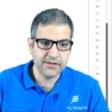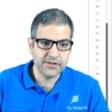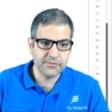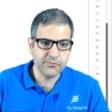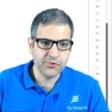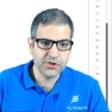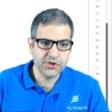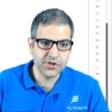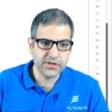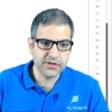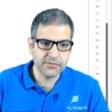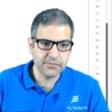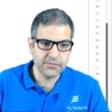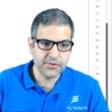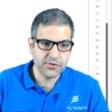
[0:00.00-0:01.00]
the bridging
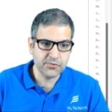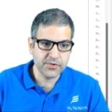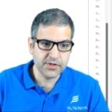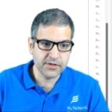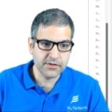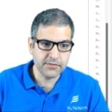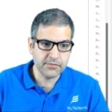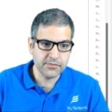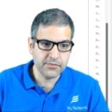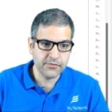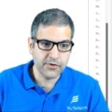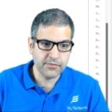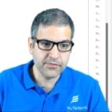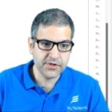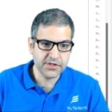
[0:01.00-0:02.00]
between
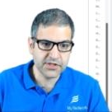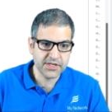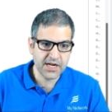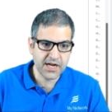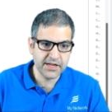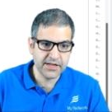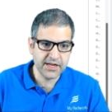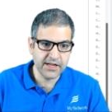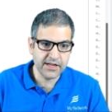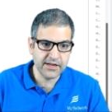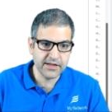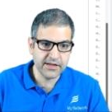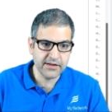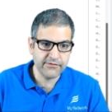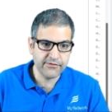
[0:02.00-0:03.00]
from this side and uh,